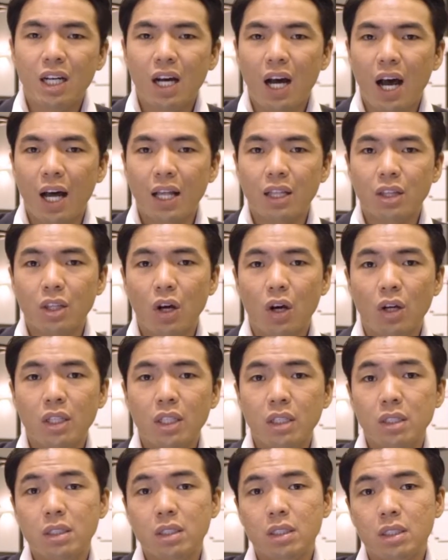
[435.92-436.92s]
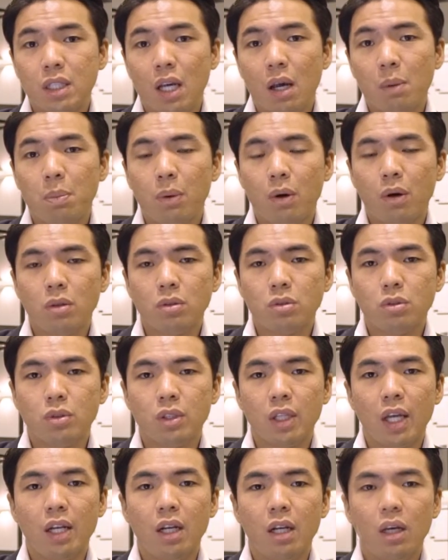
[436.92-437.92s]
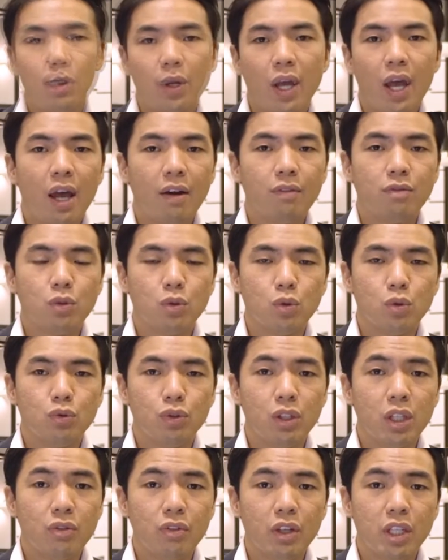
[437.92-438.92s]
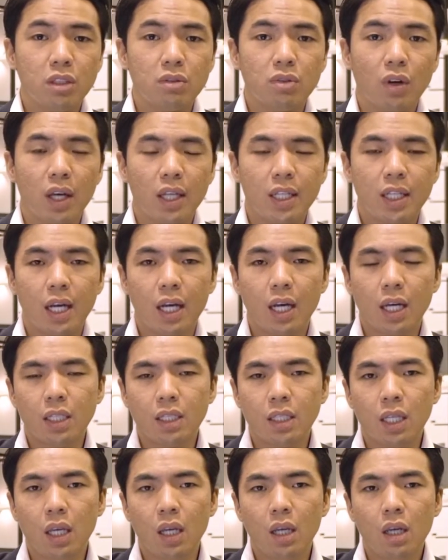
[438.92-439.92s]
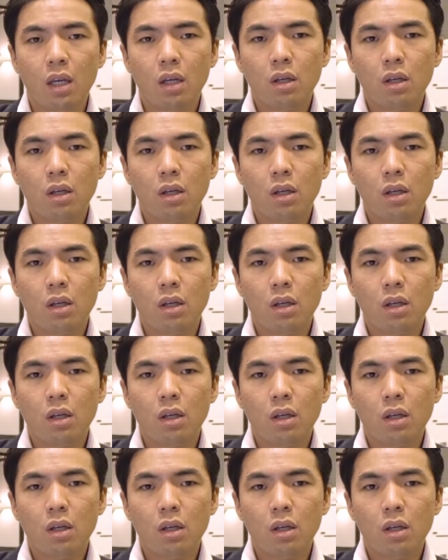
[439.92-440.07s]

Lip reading: are not in Singapore, so then we have to rearrange for another day.